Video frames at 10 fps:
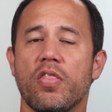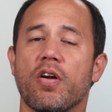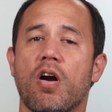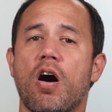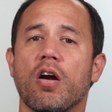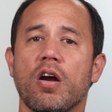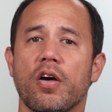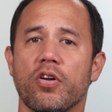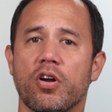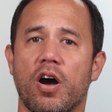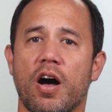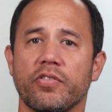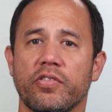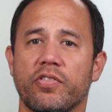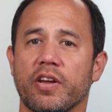there are other
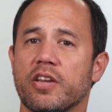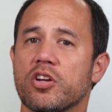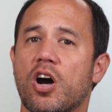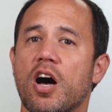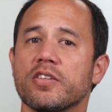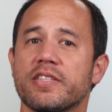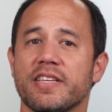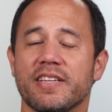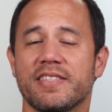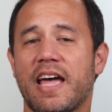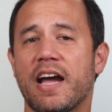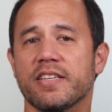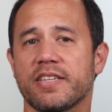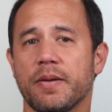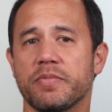causes that can cause the
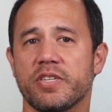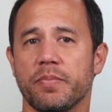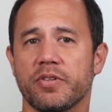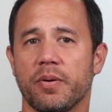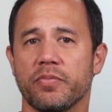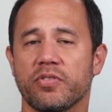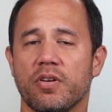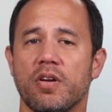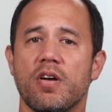exact same symptoms.